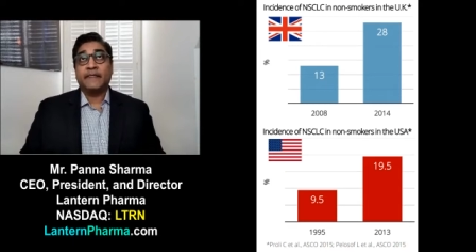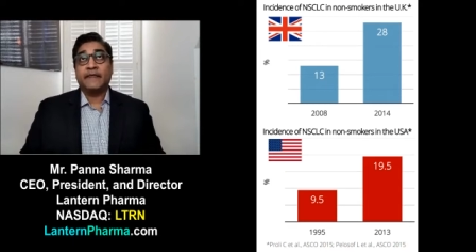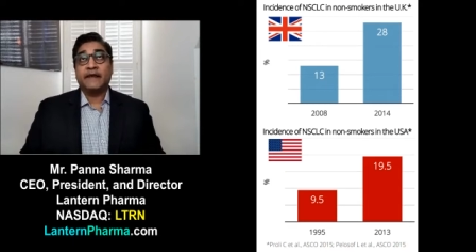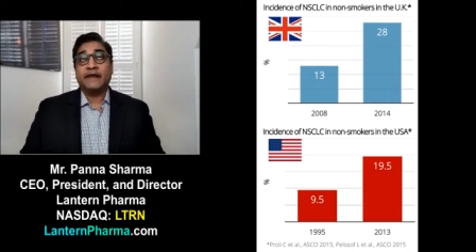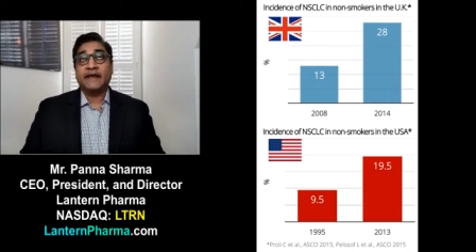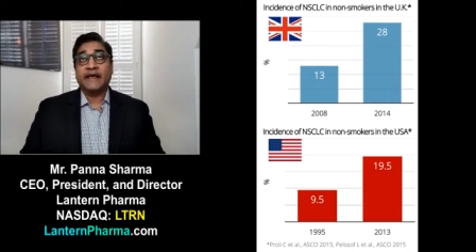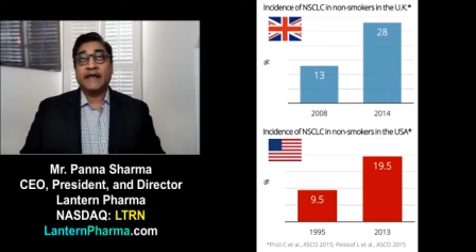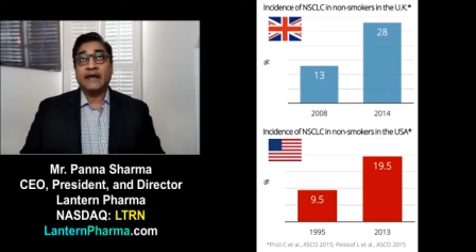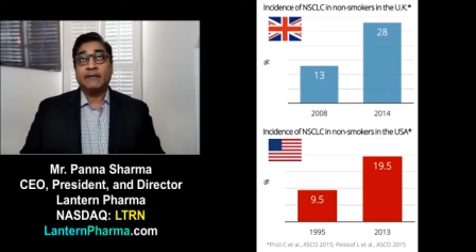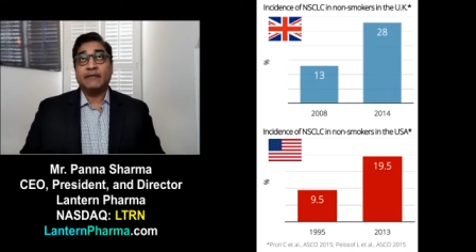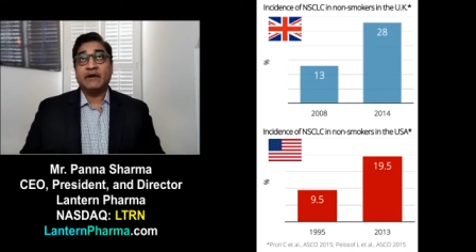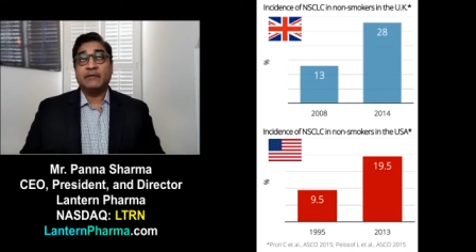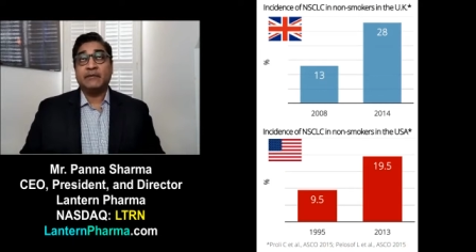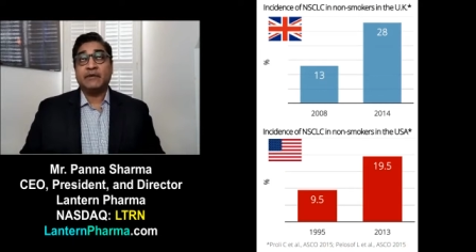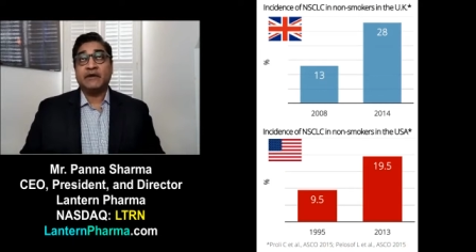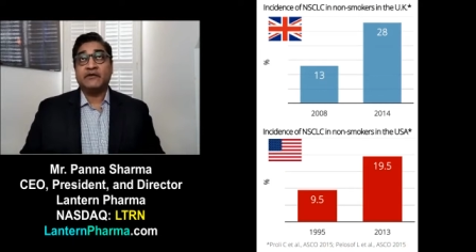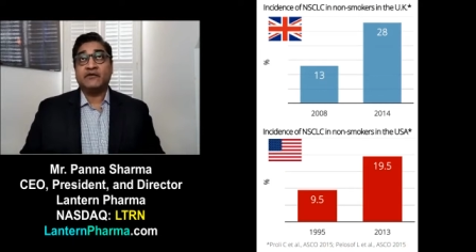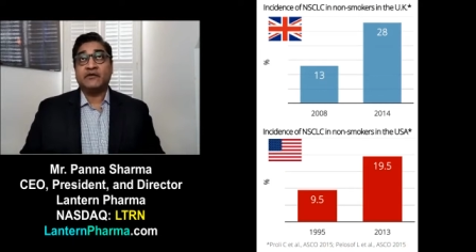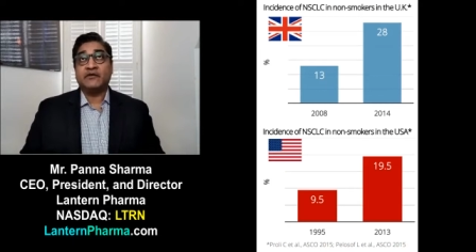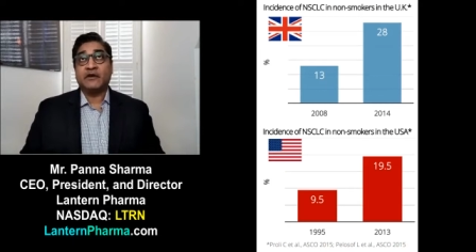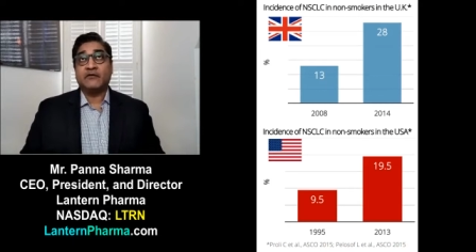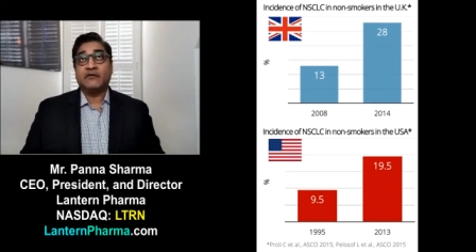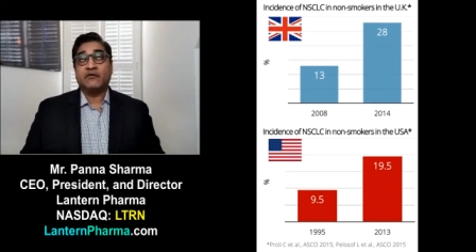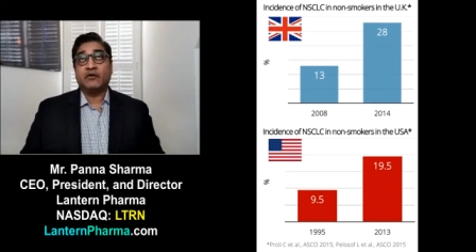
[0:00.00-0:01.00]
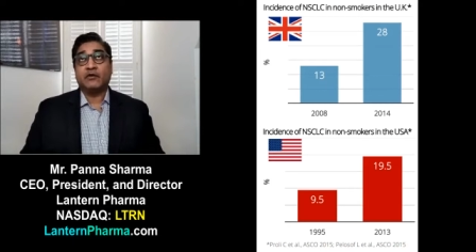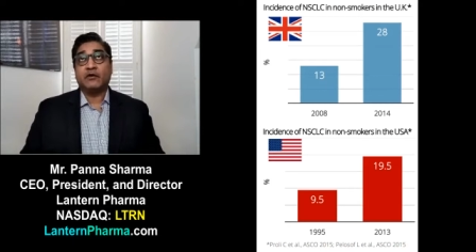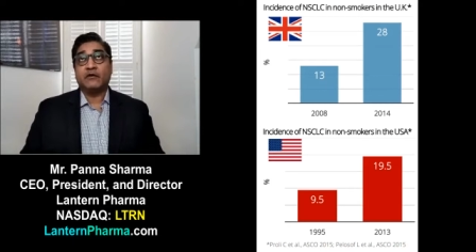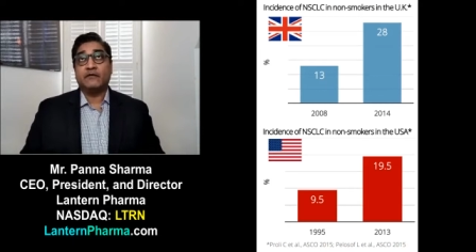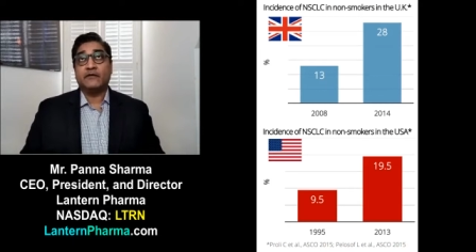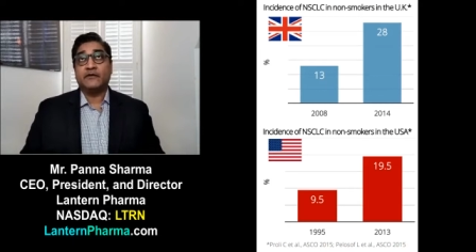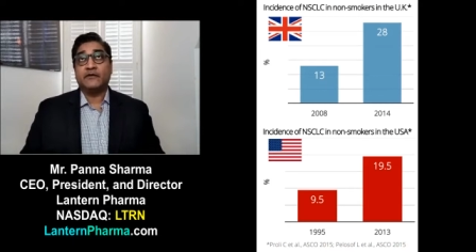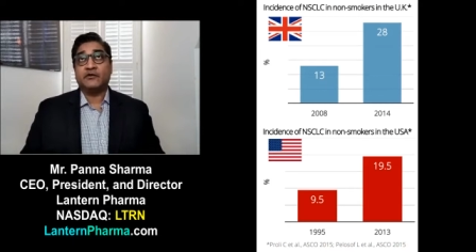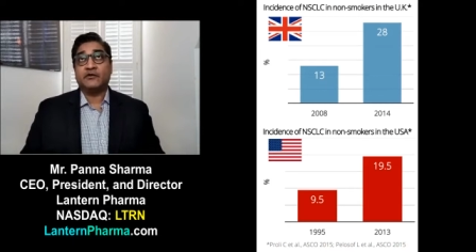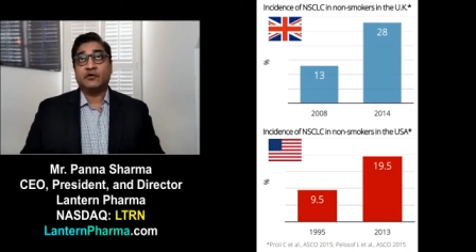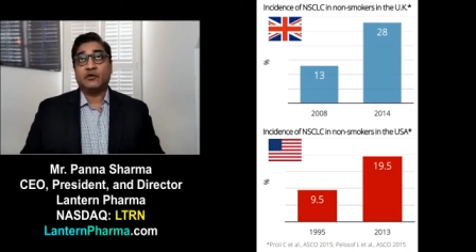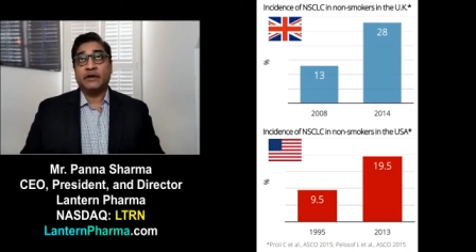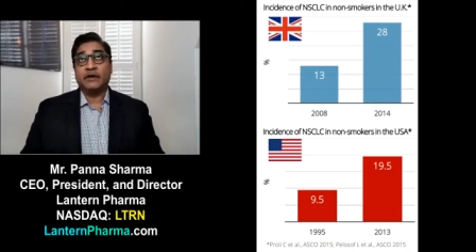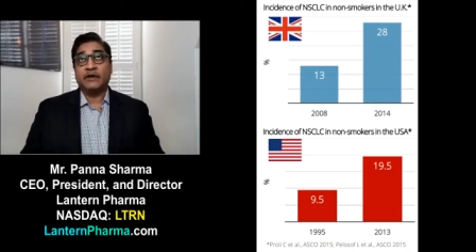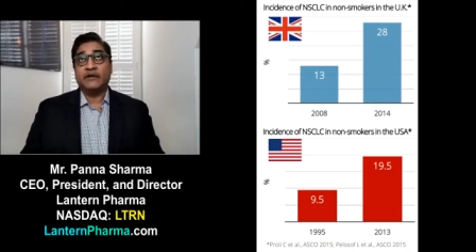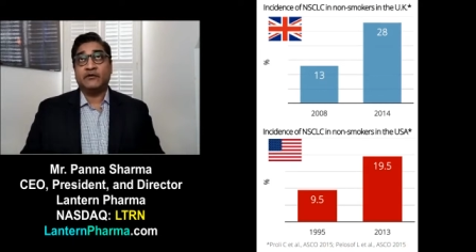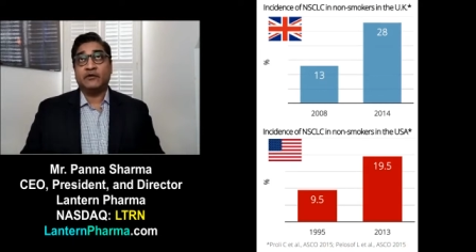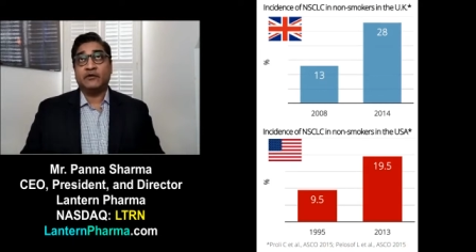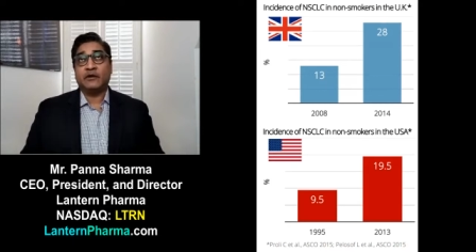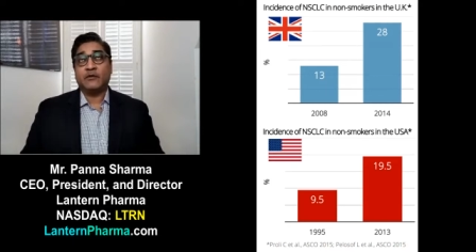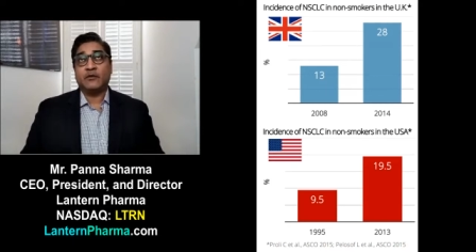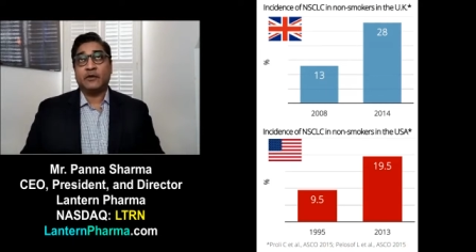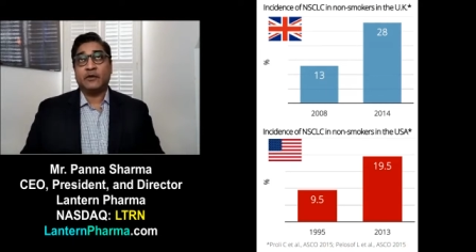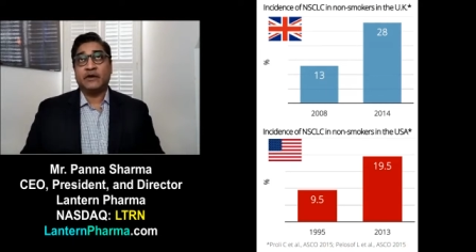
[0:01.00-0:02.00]
It came up on several of the
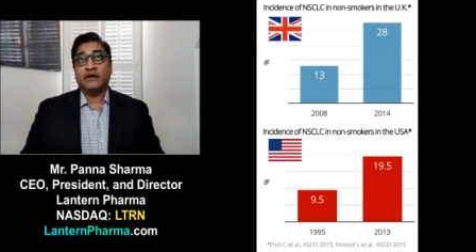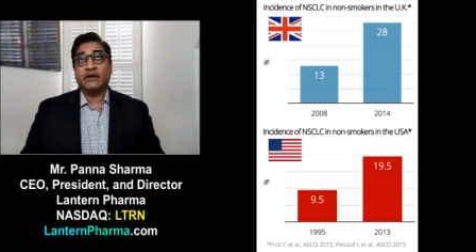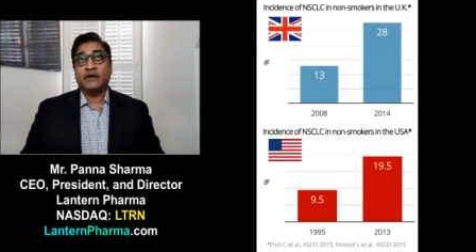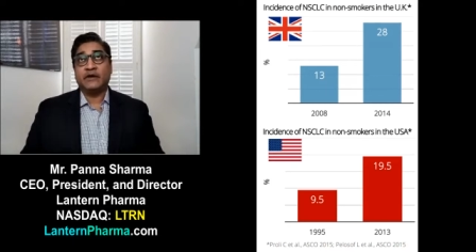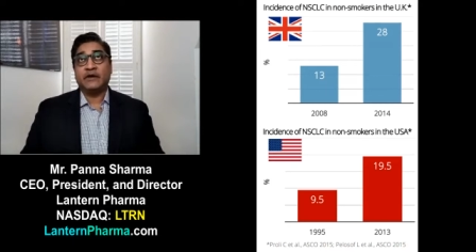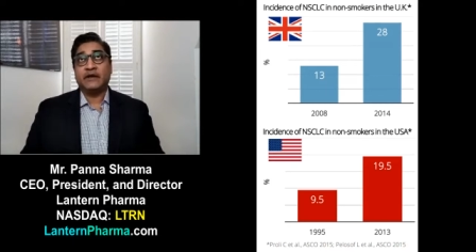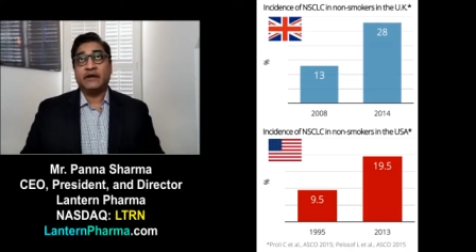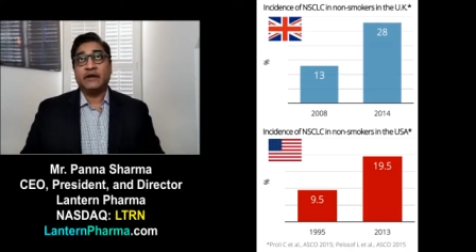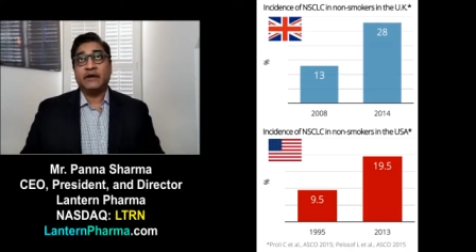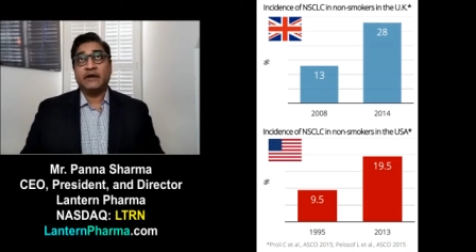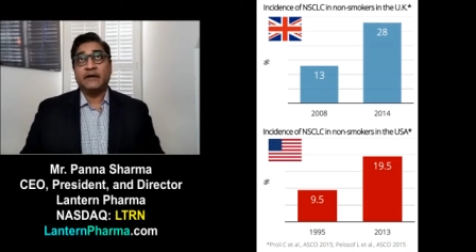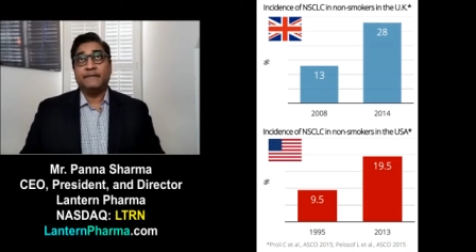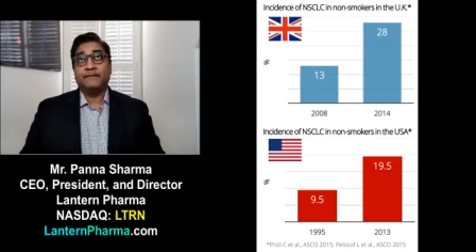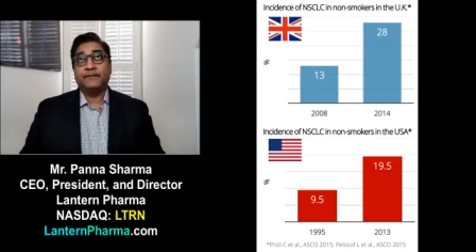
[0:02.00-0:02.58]
screens that we did.